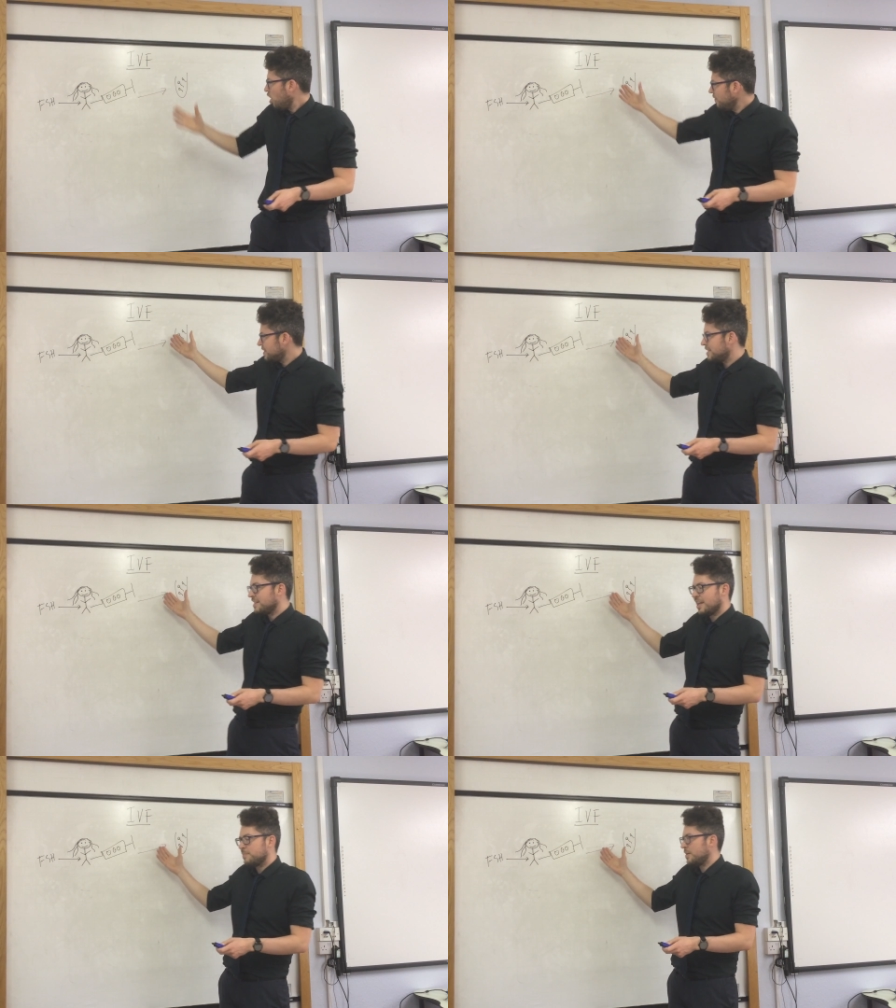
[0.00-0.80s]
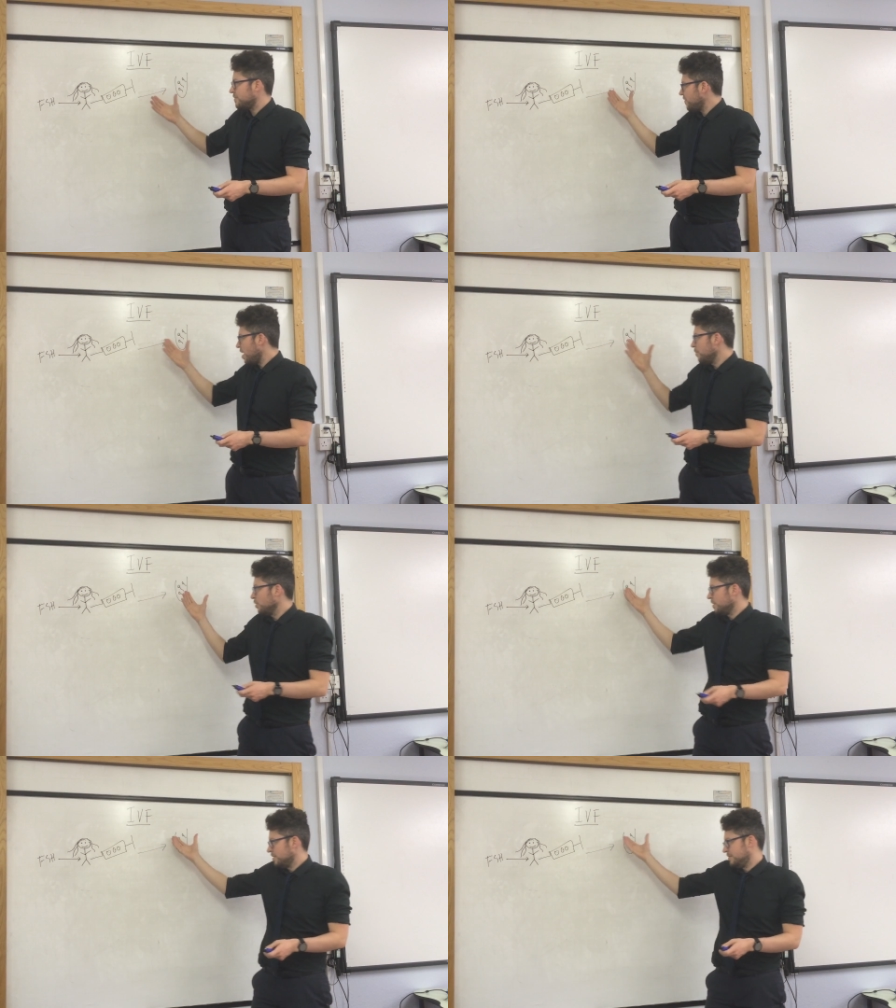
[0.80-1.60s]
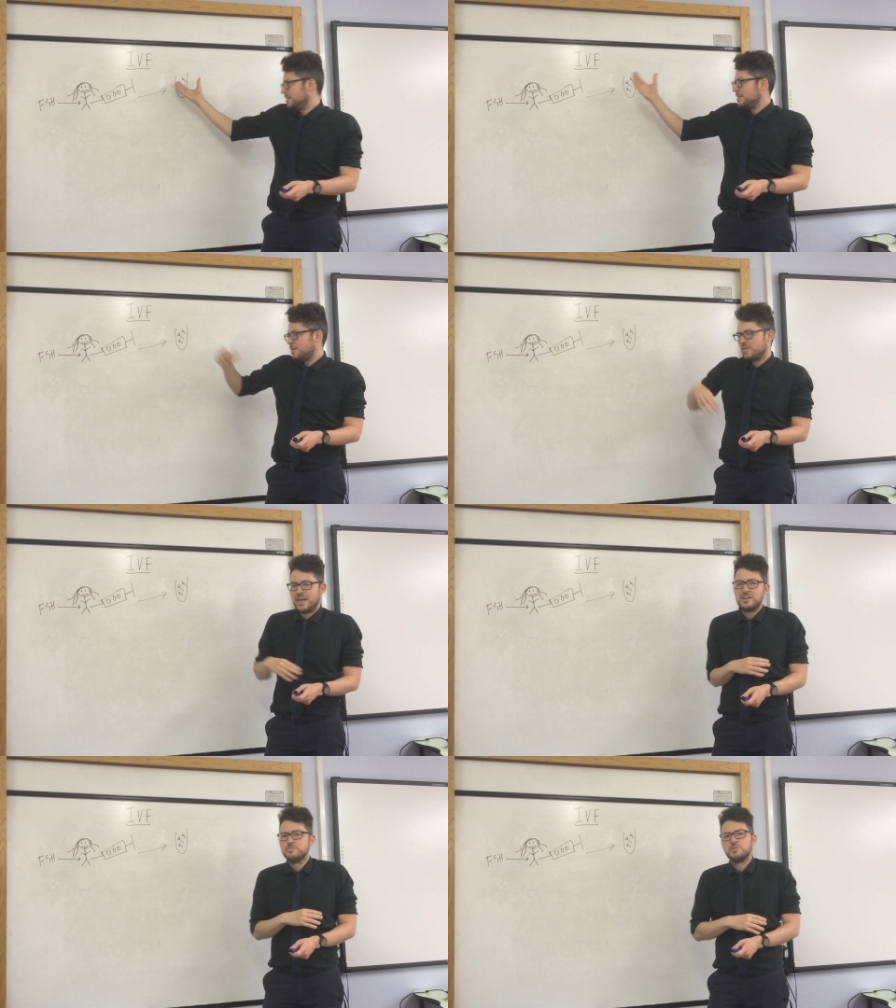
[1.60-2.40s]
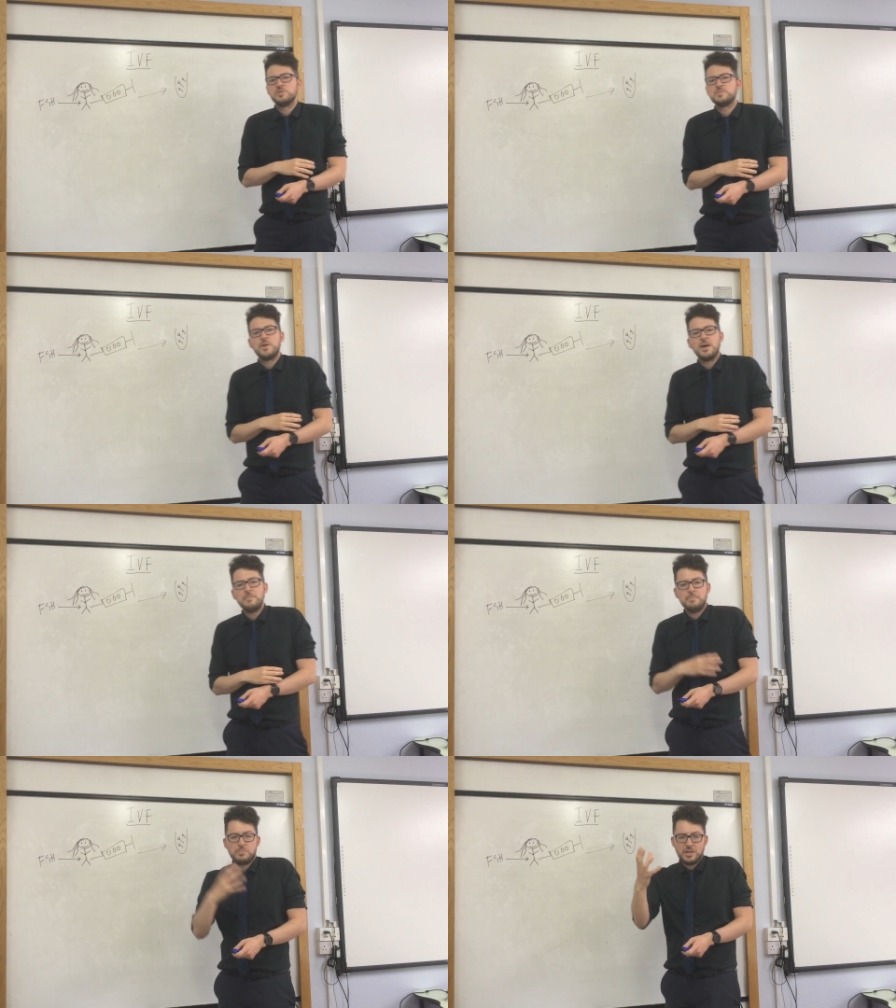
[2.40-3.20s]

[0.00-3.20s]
Obviously there'd be far more than that number of sperm,